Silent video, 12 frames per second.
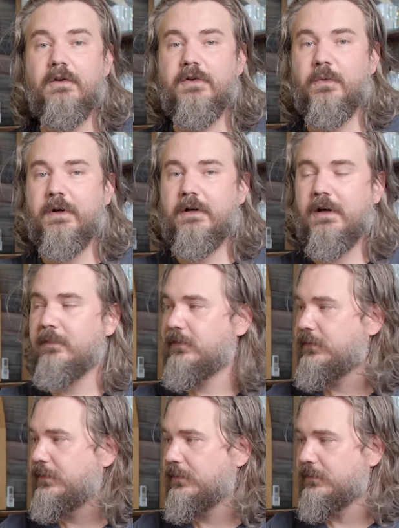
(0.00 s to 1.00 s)
So when it comes
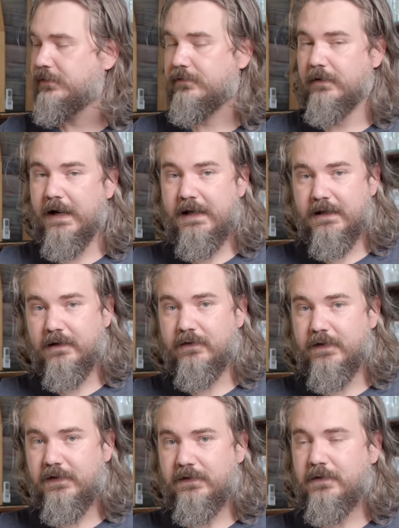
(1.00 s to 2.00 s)
to trains,
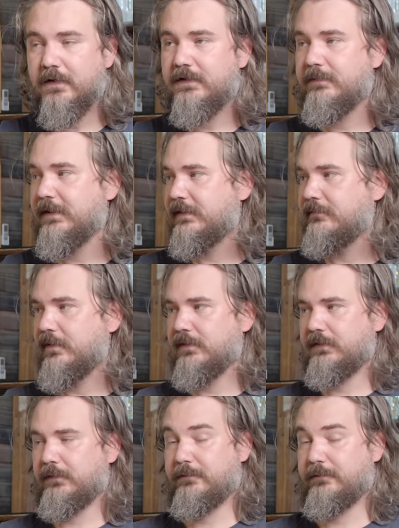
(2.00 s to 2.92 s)
this is going to be the most